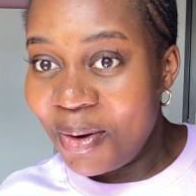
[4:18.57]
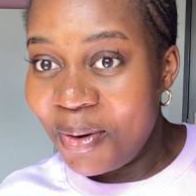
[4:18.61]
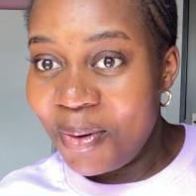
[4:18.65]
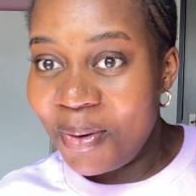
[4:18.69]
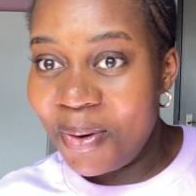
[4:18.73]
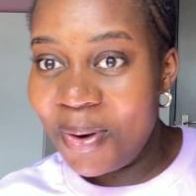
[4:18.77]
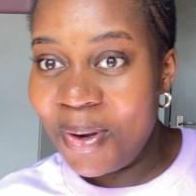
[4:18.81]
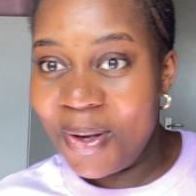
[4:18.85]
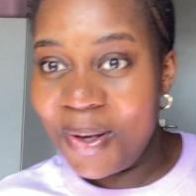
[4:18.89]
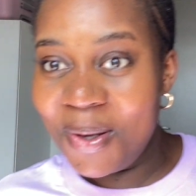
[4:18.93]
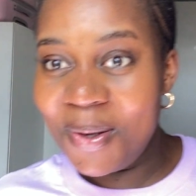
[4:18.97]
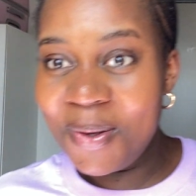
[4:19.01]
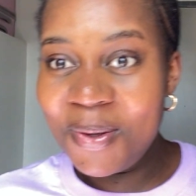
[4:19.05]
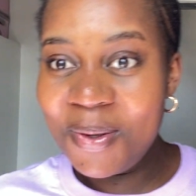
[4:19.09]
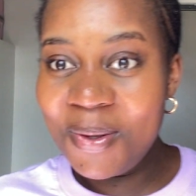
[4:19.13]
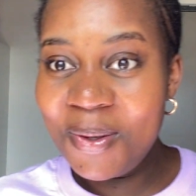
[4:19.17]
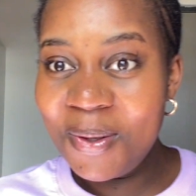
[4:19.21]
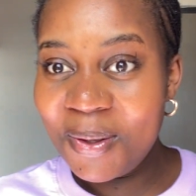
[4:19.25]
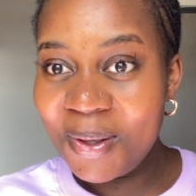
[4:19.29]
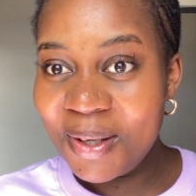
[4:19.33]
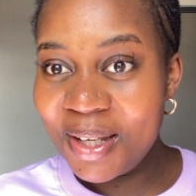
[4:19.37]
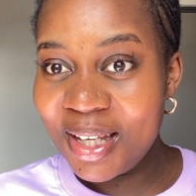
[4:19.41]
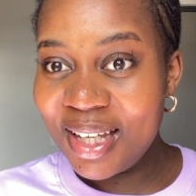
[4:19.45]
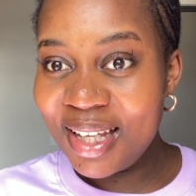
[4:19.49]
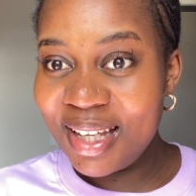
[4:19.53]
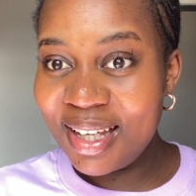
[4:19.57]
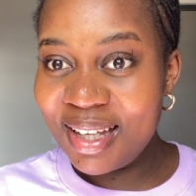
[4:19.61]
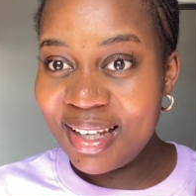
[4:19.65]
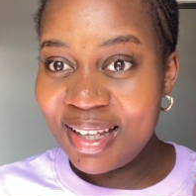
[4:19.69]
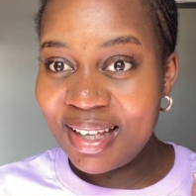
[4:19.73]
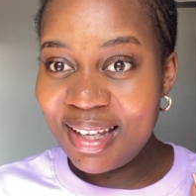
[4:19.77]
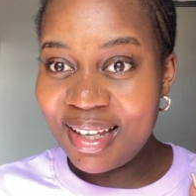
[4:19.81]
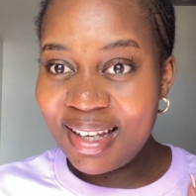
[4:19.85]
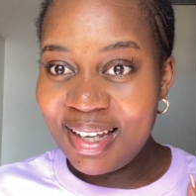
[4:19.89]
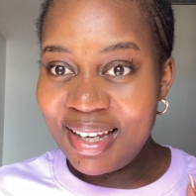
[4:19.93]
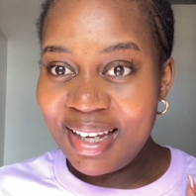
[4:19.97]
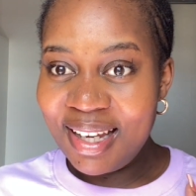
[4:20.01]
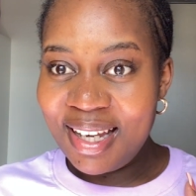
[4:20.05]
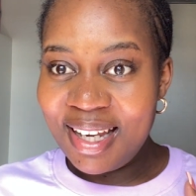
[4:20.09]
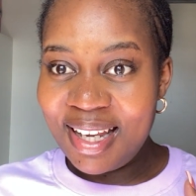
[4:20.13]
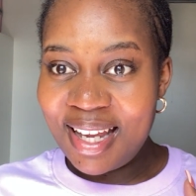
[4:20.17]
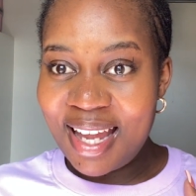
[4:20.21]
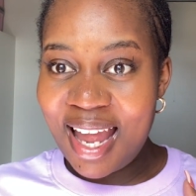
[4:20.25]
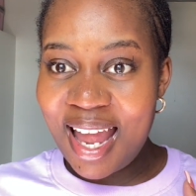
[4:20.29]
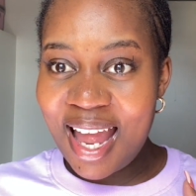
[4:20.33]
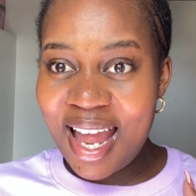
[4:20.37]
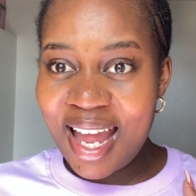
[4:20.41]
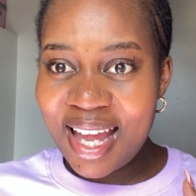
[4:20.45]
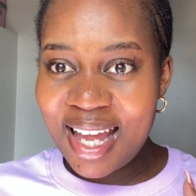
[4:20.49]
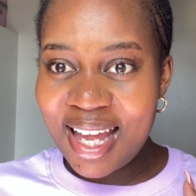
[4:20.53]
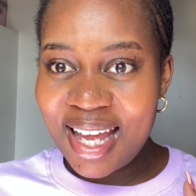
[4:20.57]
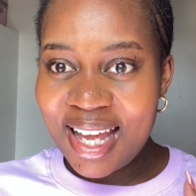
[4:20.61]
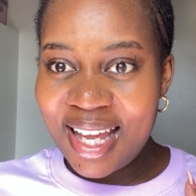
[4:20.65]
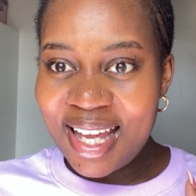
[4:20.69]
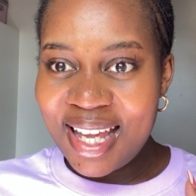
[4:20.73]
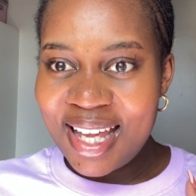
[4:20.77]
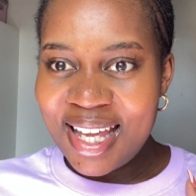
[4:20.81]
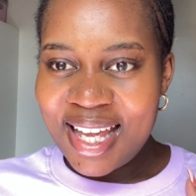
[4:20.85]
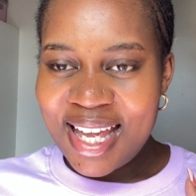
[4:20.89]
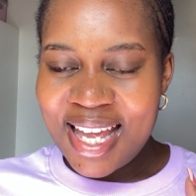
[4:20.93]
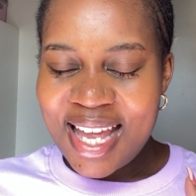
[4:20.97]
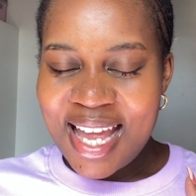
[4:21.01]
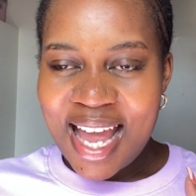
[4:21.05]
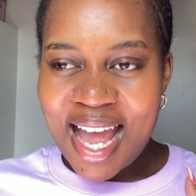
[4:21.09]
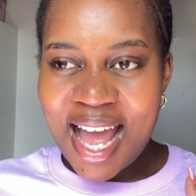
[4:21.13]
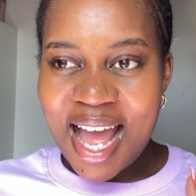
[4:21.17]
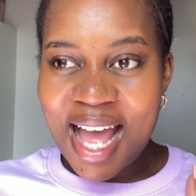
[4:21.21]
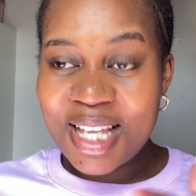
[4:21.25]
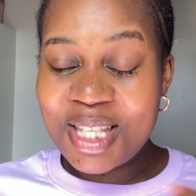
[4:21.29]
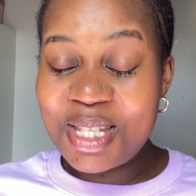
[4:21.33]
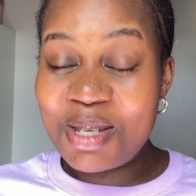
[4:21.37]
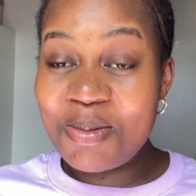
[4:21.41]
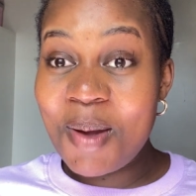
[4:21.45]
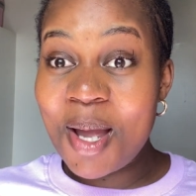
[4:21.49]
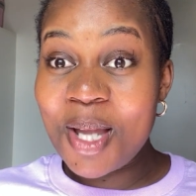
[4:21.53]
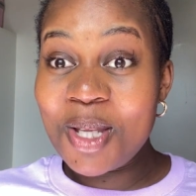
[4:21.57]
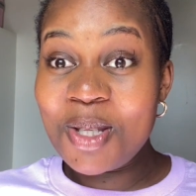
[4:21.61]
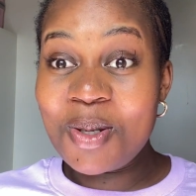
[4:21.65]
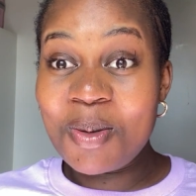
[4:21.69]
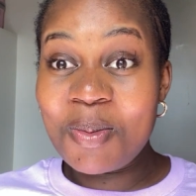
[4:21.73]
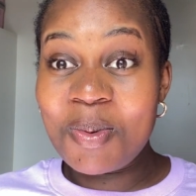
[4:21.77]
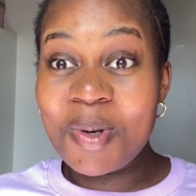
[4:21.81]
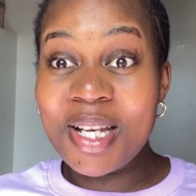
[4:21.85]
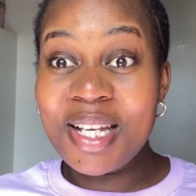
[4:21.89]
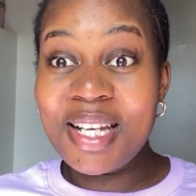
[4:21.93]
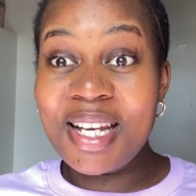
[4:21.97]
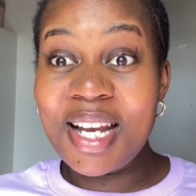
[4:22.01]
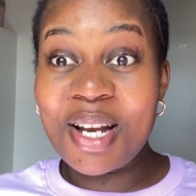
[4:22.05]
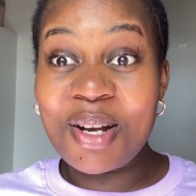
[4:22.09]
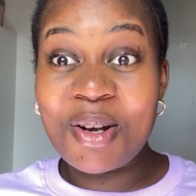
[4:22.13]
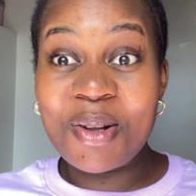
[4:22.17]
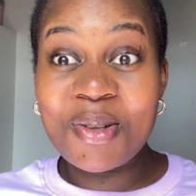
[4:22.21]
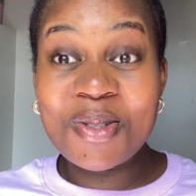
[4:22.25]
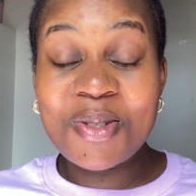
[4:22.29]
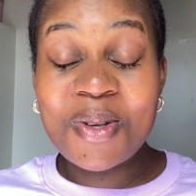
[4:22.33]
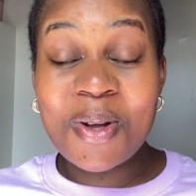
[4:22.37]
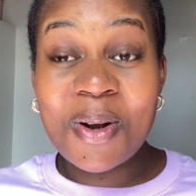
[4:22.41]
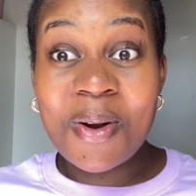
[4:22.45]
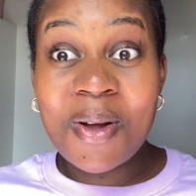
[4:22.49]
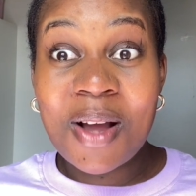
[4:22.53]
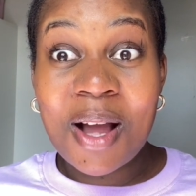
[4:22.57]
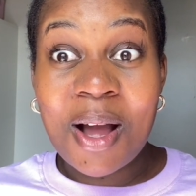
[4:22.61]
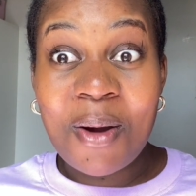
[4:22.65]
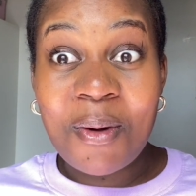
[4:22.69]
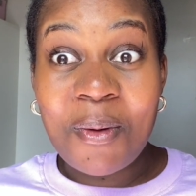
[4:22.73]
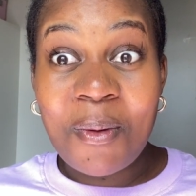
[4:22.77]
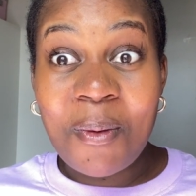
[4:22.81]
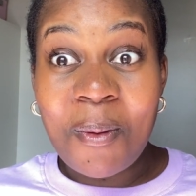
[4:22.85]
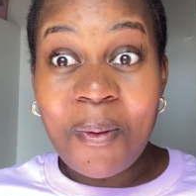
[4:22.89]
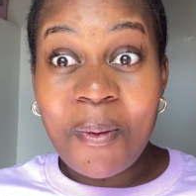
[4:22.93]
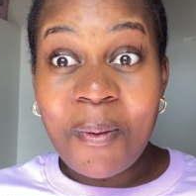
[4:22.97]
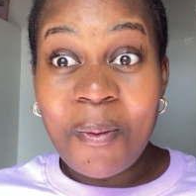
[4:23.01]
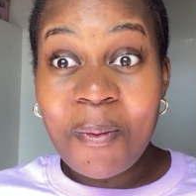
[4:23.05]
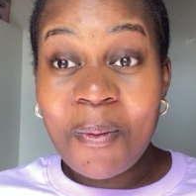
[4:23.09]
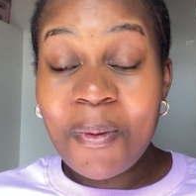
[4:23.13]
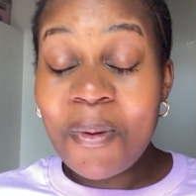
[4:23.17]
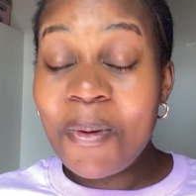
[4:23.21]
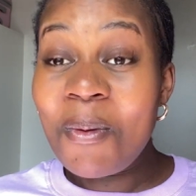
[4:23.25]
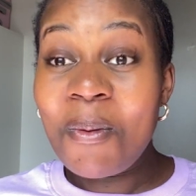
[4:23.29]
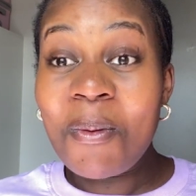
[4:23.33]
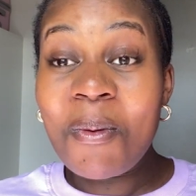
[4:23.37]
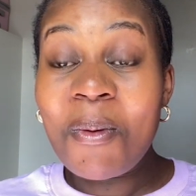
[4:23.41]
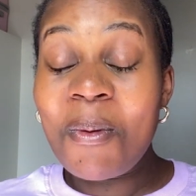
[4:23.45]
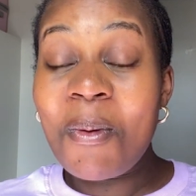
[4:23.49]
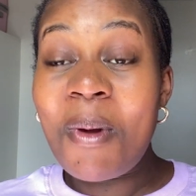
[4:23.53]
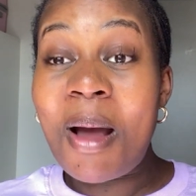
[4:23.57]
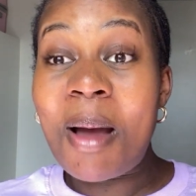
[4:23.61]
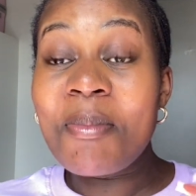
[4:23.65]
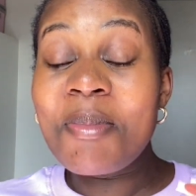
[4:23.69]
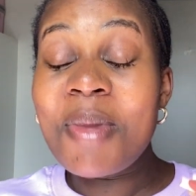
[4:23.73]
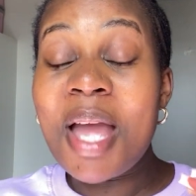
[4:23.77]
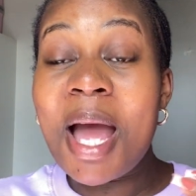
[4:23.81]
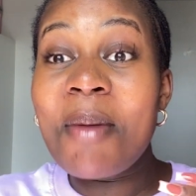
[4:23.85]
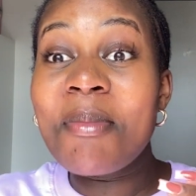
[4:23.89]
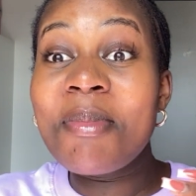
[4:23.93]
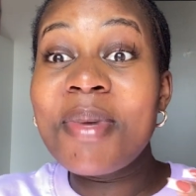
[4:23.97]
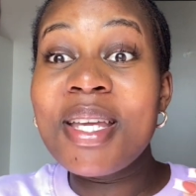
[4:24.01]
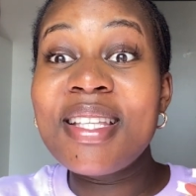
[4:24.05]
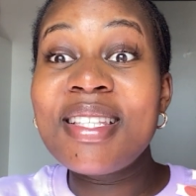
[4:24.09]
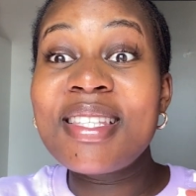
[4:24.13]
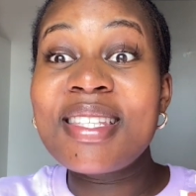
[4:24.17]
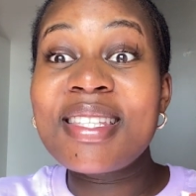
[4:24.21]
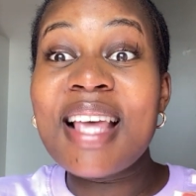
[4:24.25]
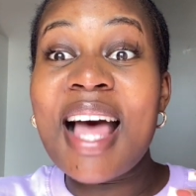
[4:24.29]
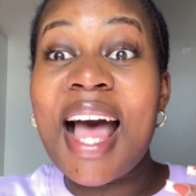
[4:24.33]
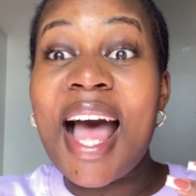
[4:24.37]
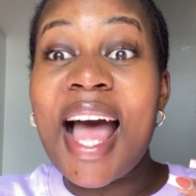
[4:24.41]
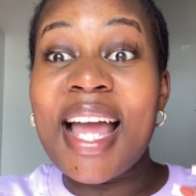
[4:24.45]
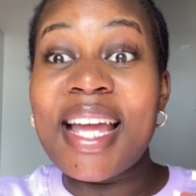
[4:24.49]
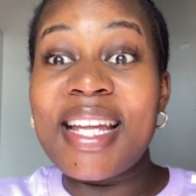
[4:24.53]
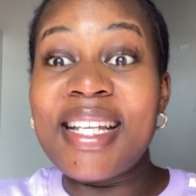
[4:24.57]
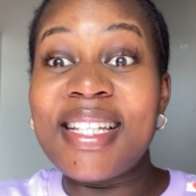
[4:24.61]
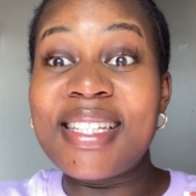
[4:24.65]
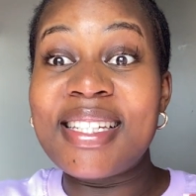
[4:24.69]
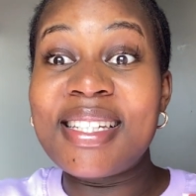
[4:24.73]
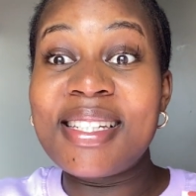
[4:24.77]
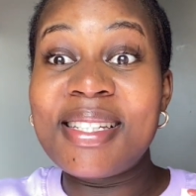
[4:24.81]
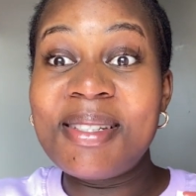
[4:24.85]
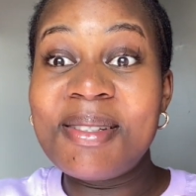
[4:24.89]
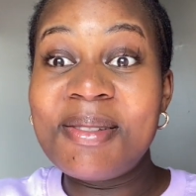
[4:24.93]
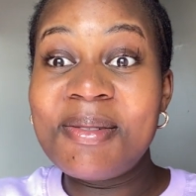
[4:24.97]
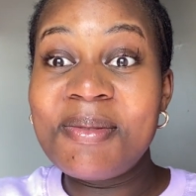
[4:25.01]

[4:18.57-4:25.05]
that? Huh? Ati by tubulile not so long ago. Nkulunkulu wami, I'm inside.